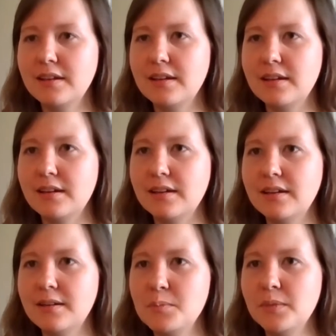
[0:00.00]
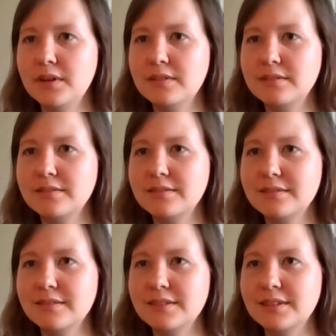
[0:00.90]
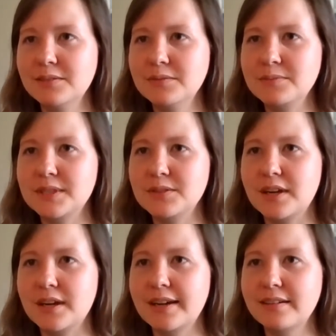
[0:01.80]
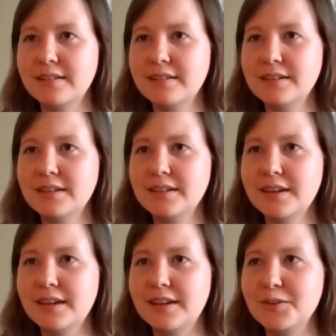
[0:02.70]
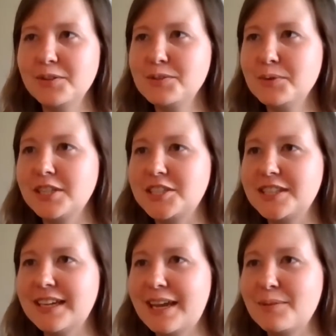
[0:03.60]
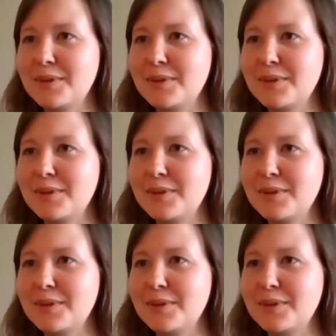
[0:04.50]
oh, so sorry. I know there was a question that came